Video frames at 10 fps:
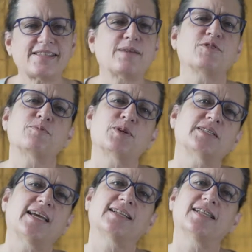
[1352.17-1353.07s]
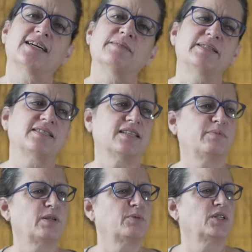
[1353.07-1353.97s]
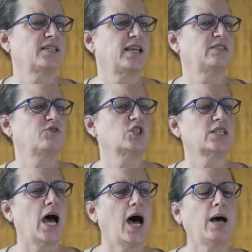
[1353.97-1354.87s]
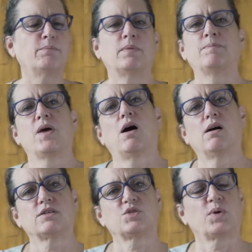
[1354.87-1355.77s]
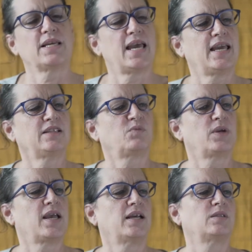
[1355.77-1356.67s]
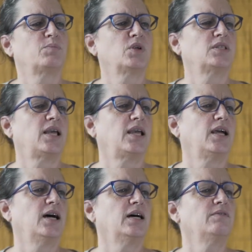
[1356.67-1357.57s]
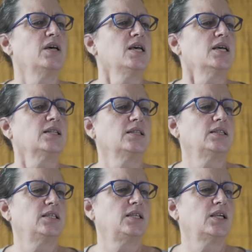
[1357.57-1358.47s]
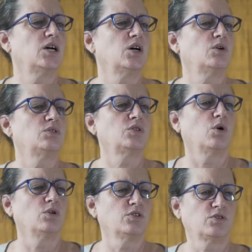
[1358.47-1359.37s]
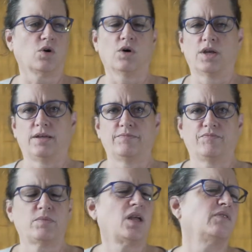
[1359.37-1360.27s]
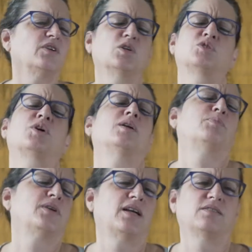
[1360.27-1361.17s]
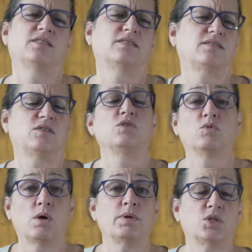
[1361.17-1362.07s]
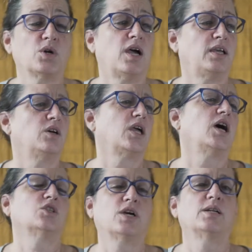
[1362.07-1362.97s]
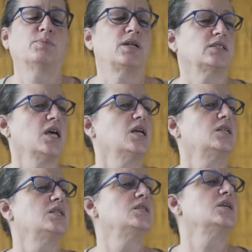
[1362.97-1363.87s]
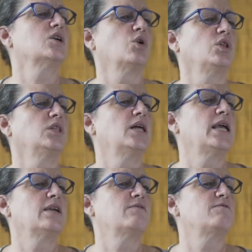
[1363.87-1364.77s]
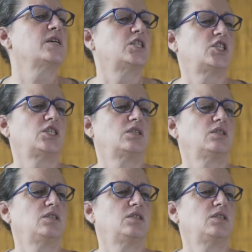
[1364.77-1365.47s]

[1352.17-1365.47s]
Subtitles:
Time for the birthday club and celebrity birthdays. First up, August 28th, we had the birthday of Leo Tolstoy. I'm not even going to try to pronounce his. You want me to try? Okay, I'll try to pronounce. Nikolaevich.